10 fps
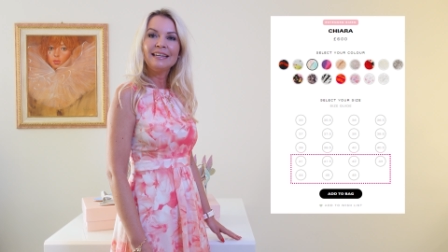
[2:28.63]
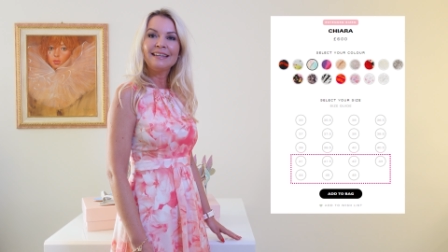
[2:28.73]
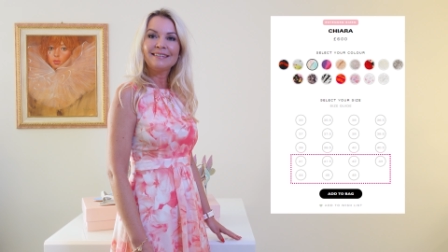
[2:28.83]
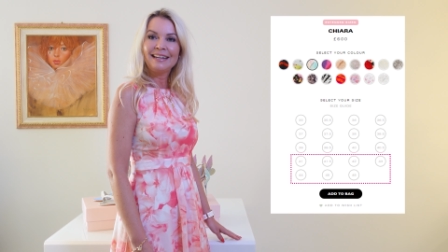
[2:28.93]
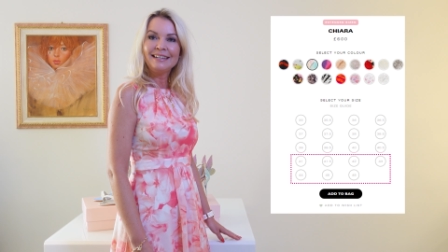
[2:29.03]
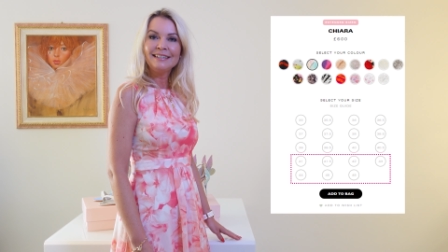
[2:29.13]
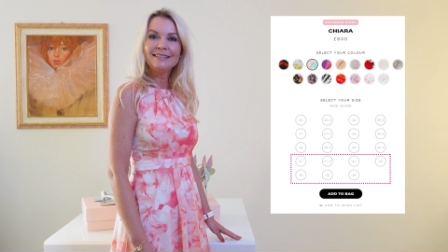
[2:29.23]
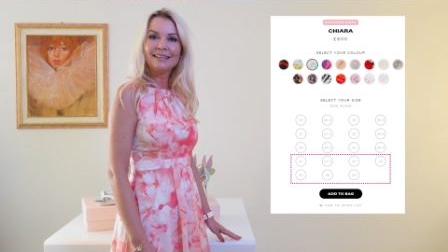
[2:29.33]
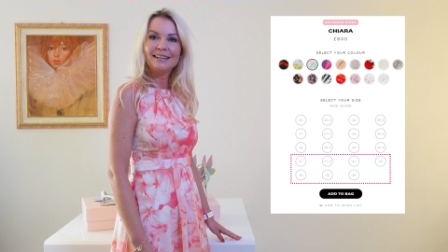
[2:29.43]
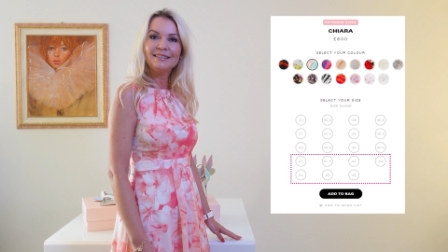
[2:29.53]

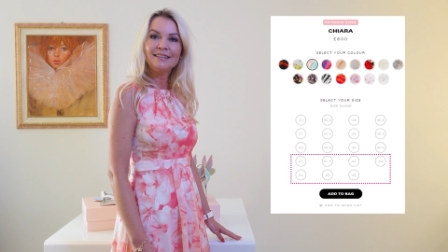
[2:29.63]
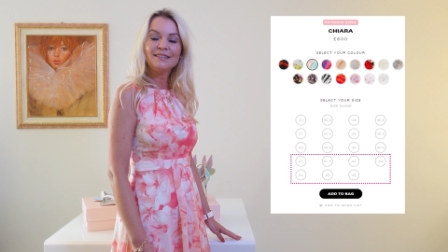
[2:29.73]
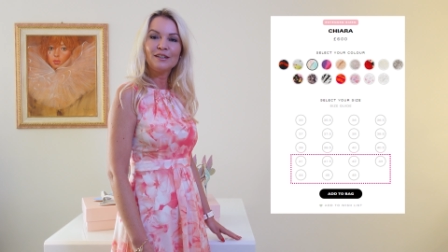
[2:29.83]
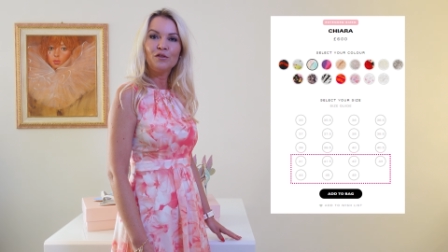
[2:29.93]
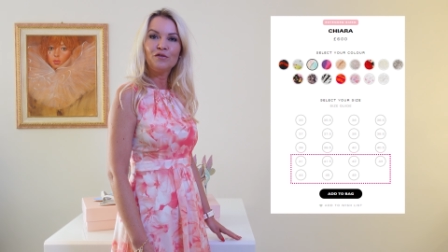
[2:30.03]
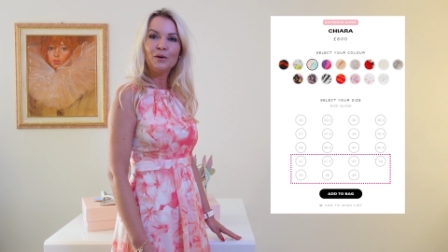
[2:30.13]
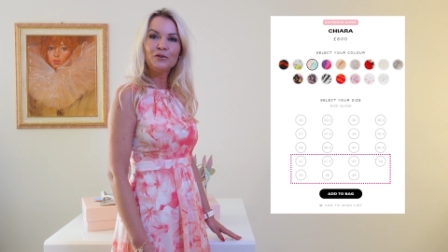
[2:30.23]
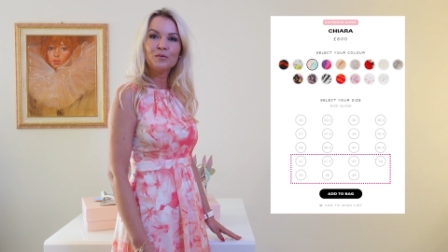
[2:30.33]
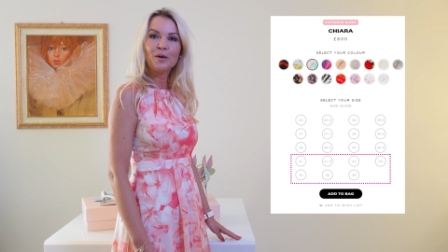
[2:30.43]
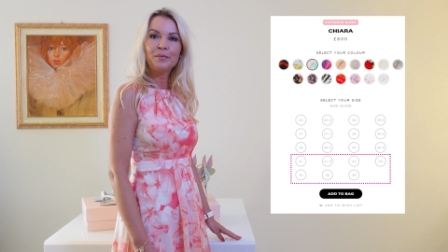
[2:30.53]
extending sizes of
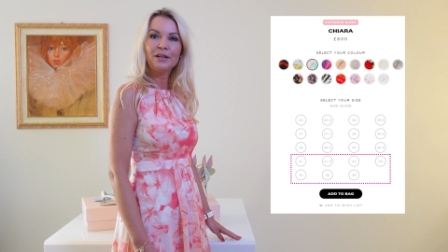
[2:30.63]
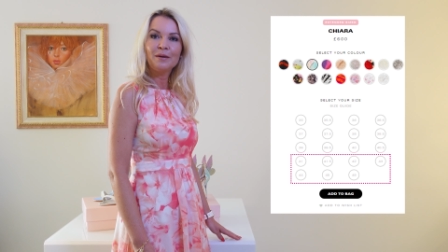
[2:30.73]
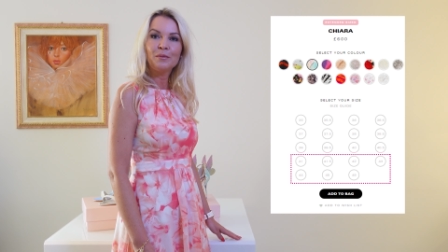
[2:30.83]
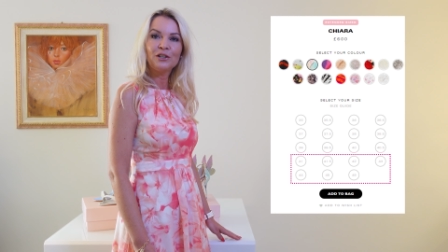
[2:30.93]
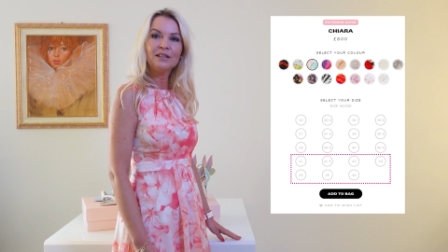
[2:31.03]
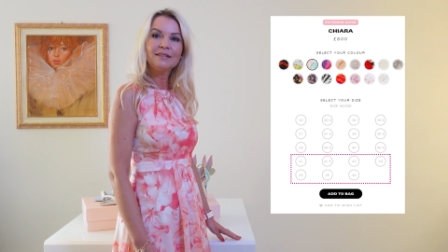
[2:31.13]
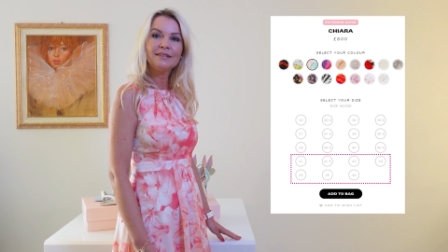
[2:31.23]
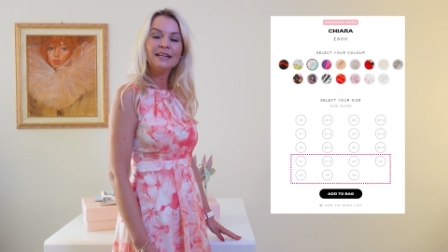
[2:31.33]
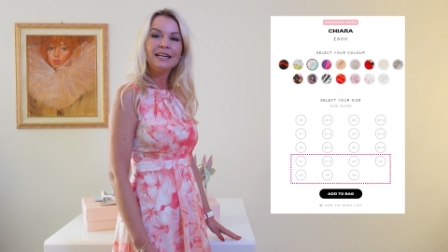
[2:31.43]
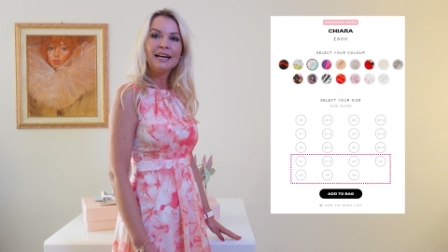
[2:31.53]
most popular models